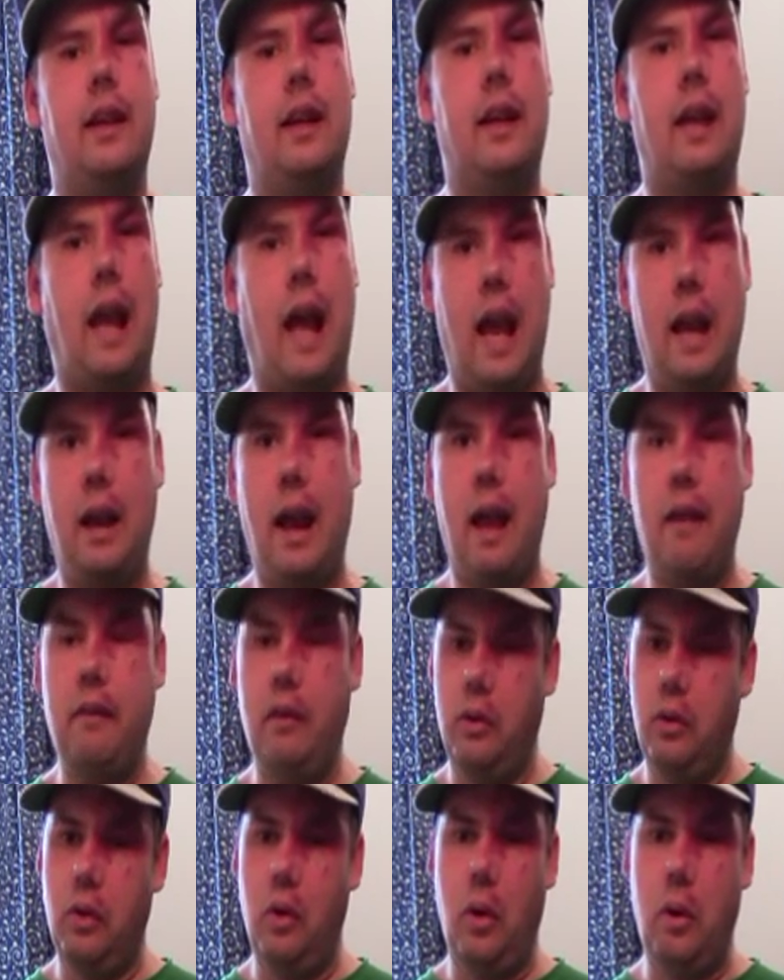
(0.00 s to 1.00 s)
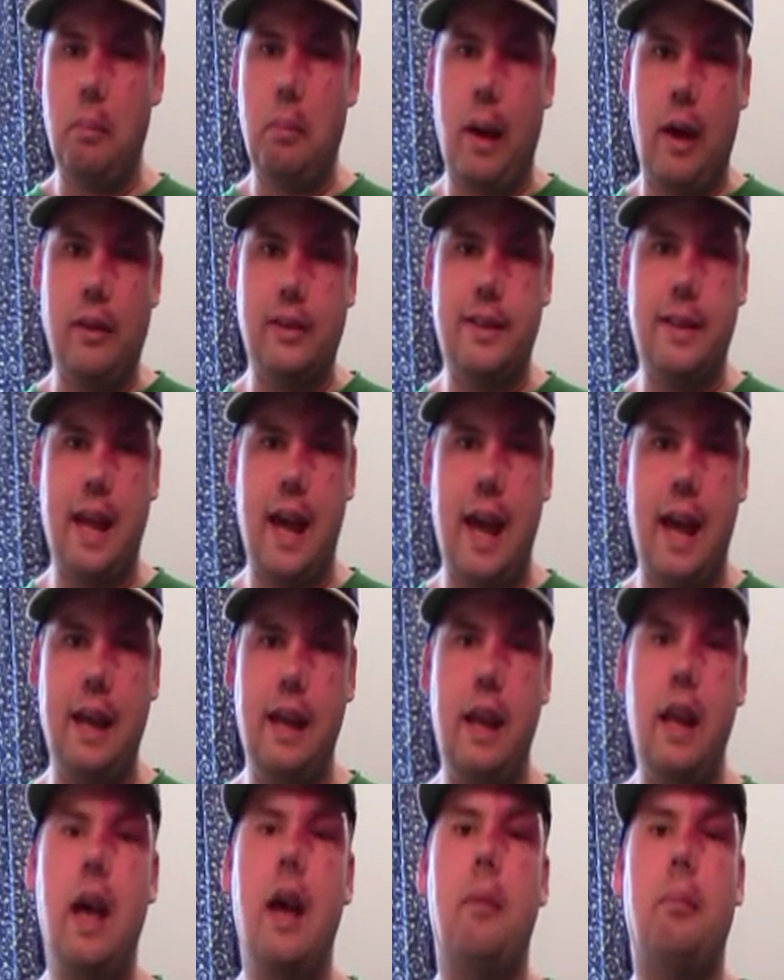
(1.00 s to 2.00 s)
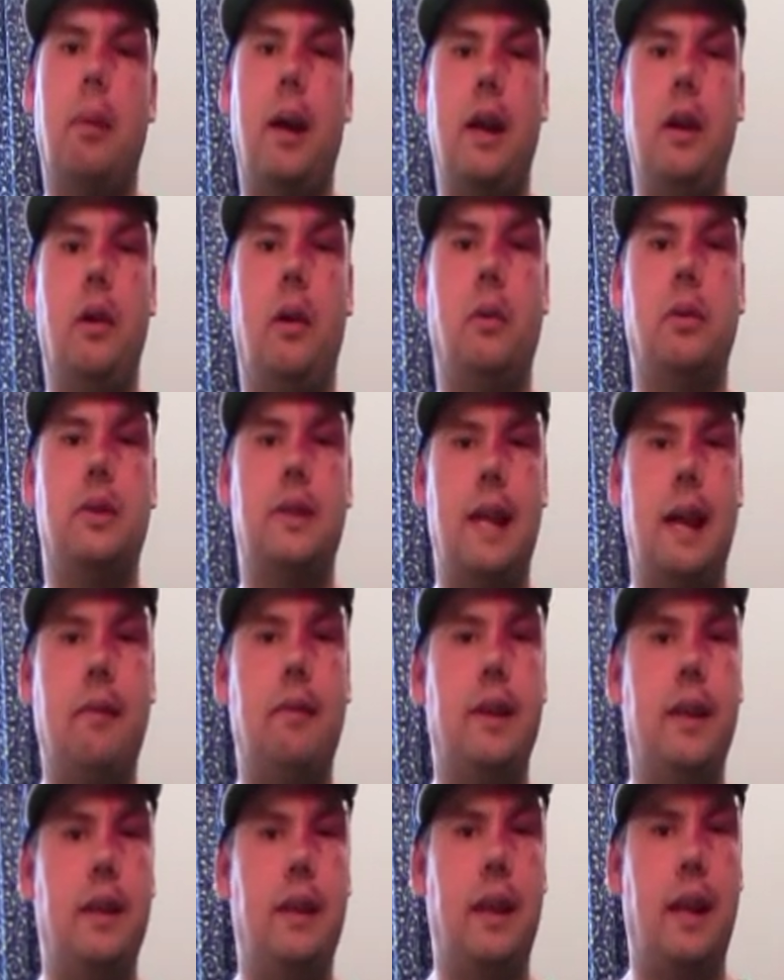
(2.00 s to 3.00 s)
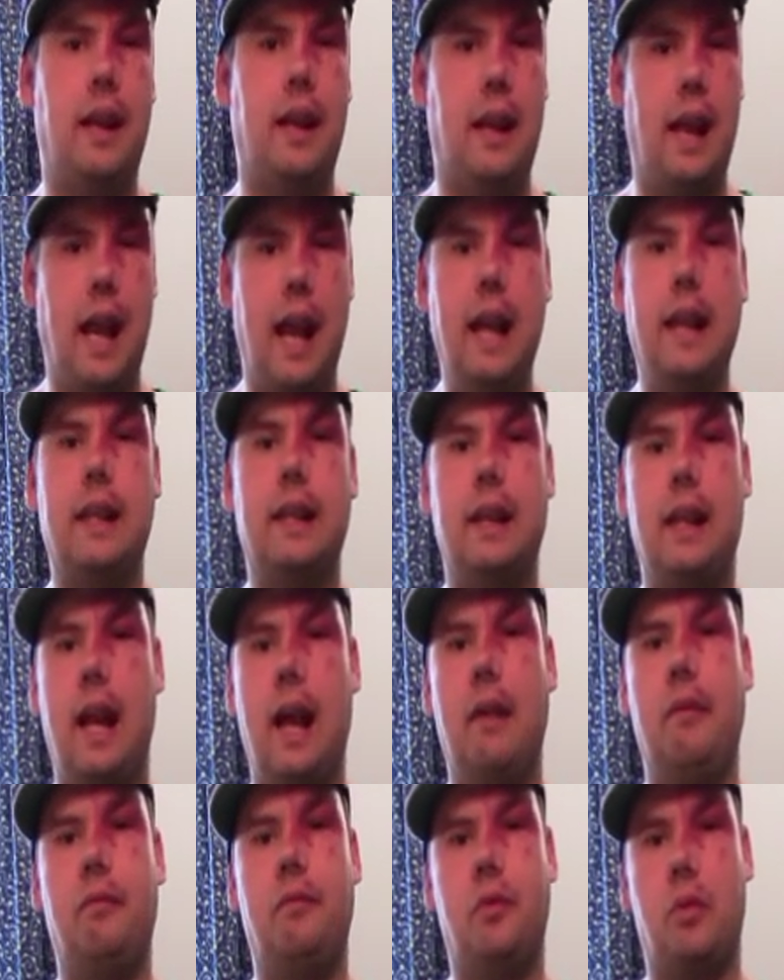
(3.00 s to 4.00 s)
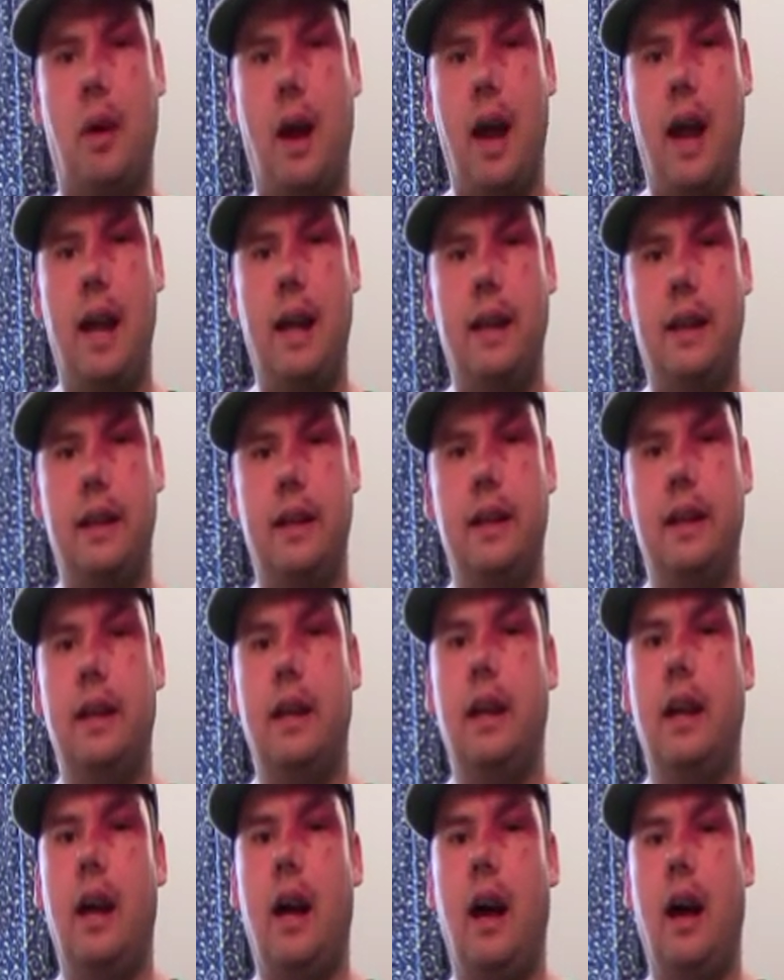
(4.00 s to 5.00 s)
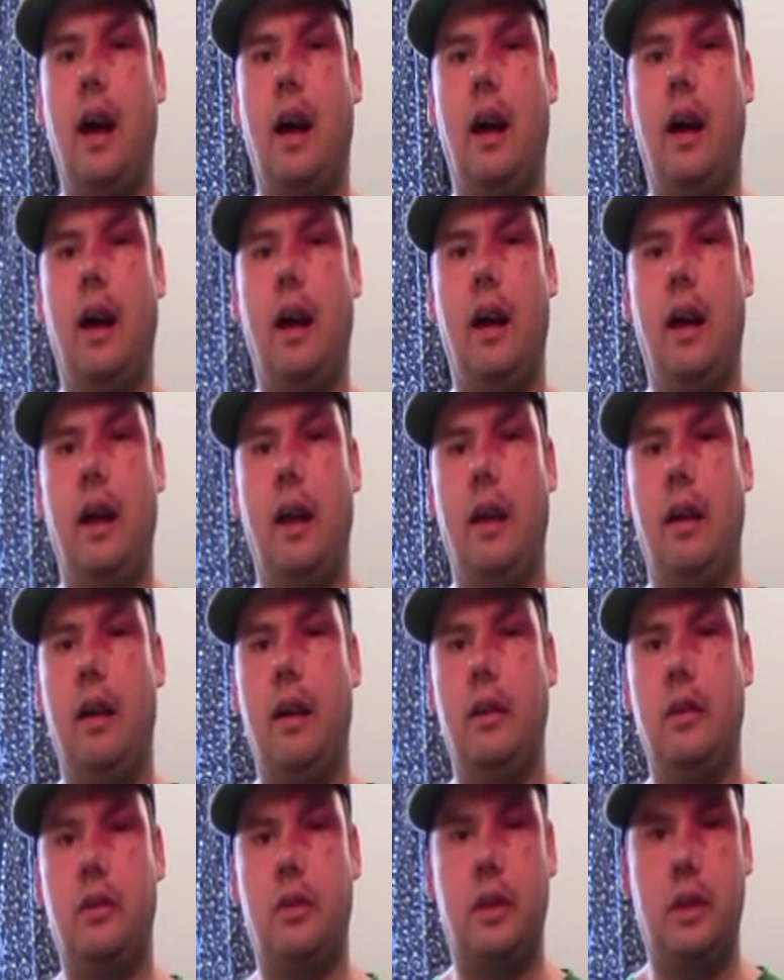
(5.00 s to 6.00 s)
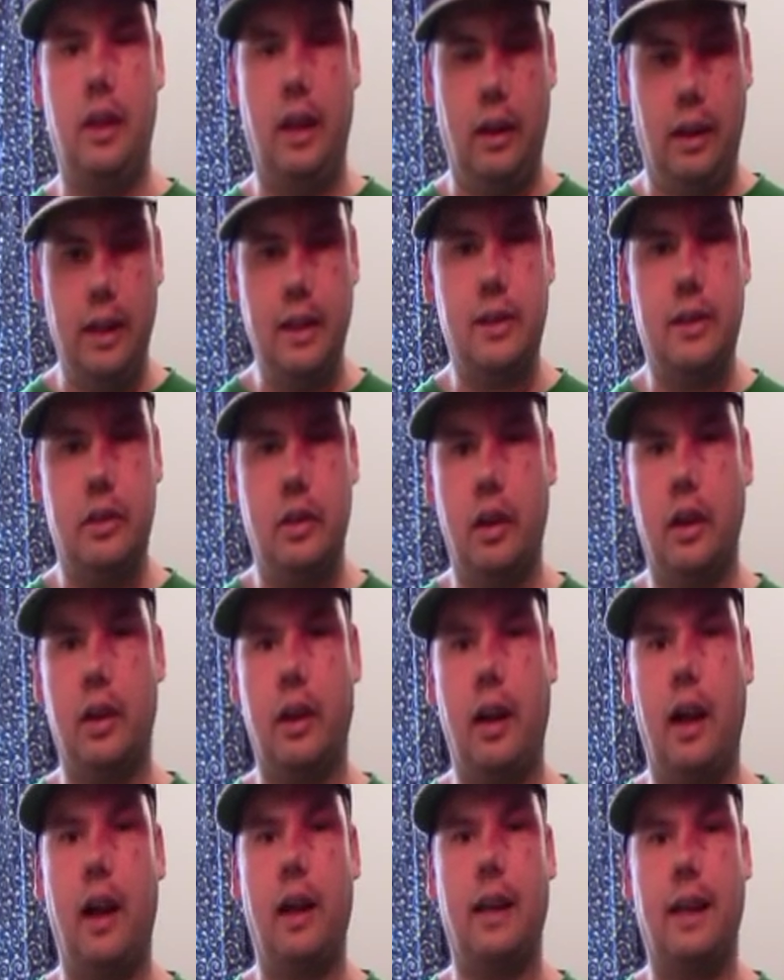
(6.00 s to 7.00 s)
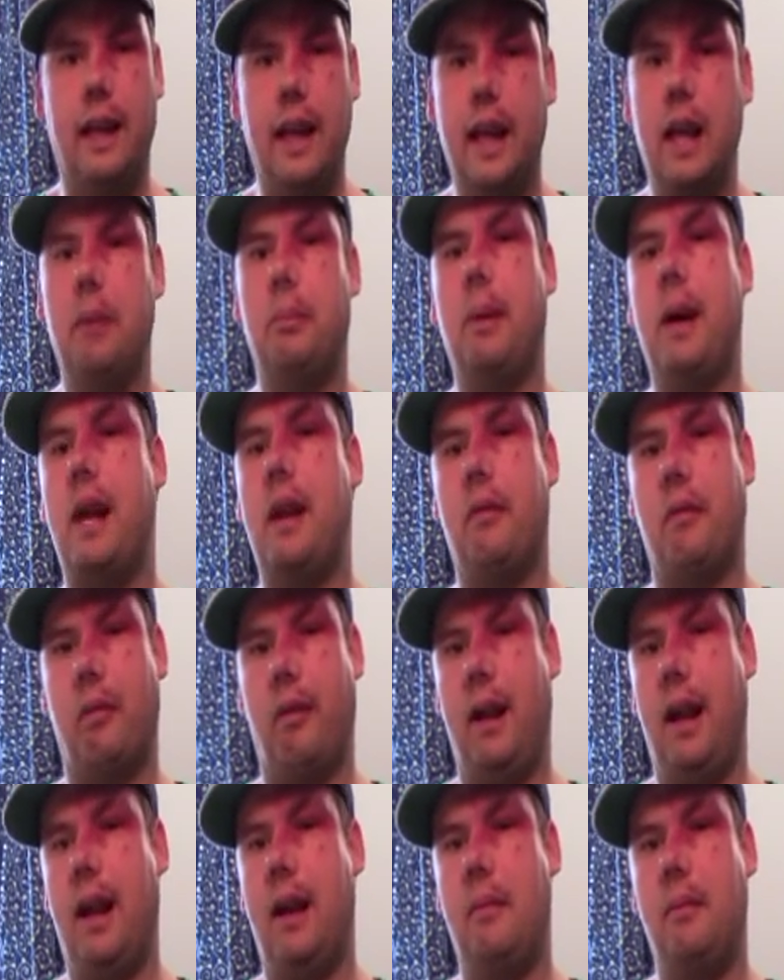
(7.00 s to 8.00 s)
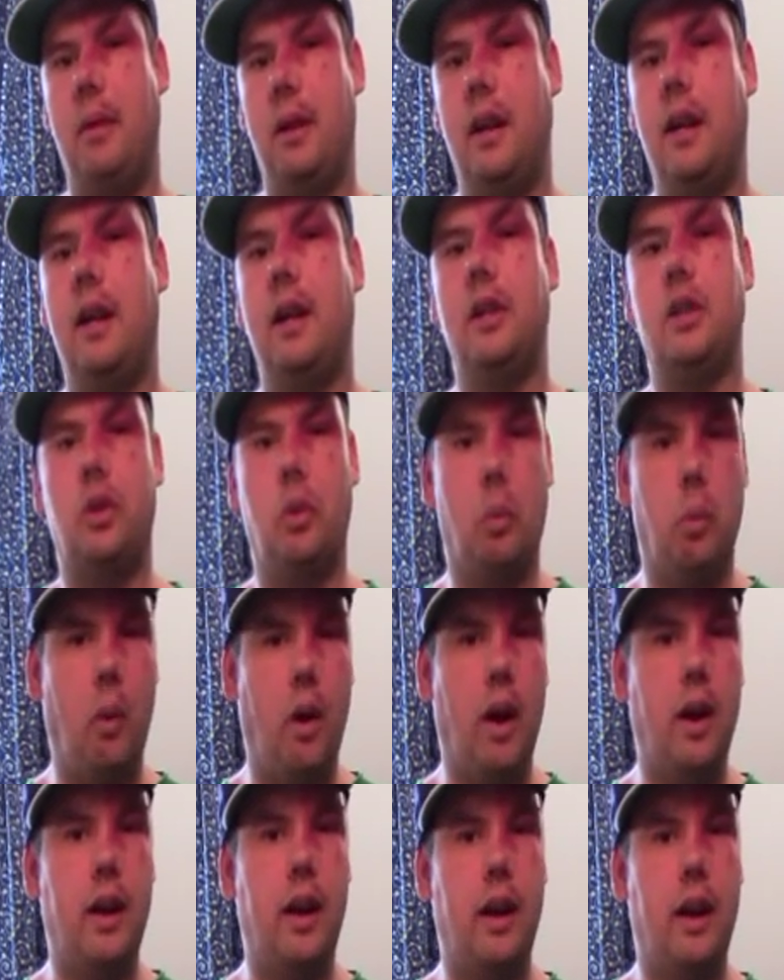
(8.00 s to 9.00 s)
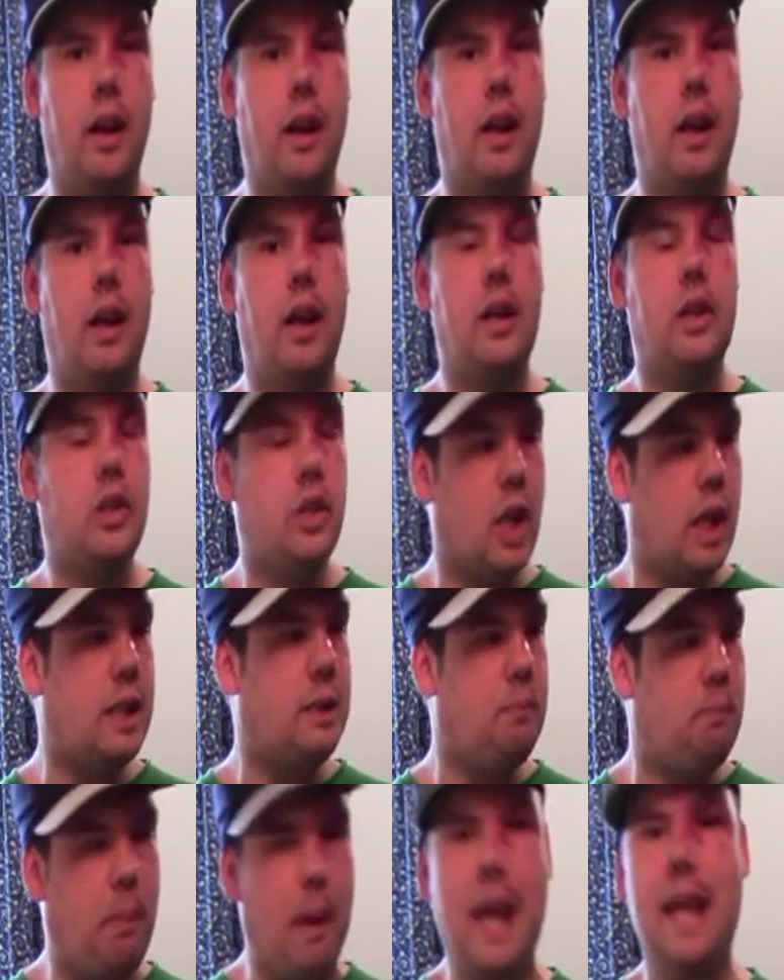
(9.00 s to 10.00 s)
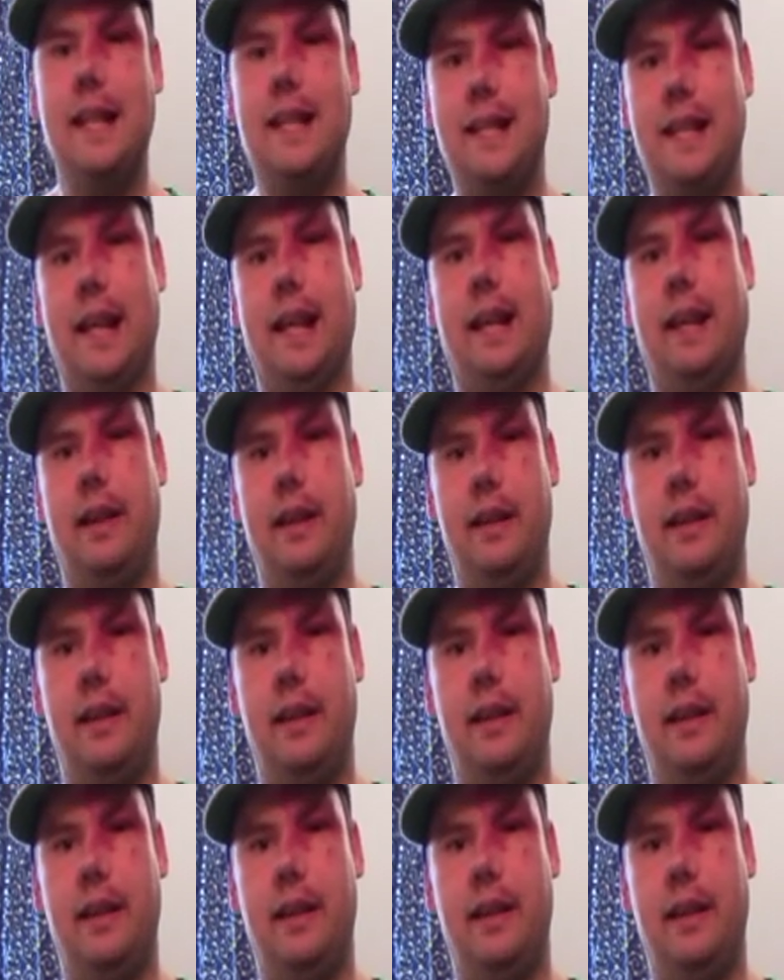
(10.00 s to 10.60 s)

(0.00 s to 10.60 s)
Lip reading: I don't know about 10, but I know 7 and 8 that I've tried, at least took a gigabyte of RAM to run just basic.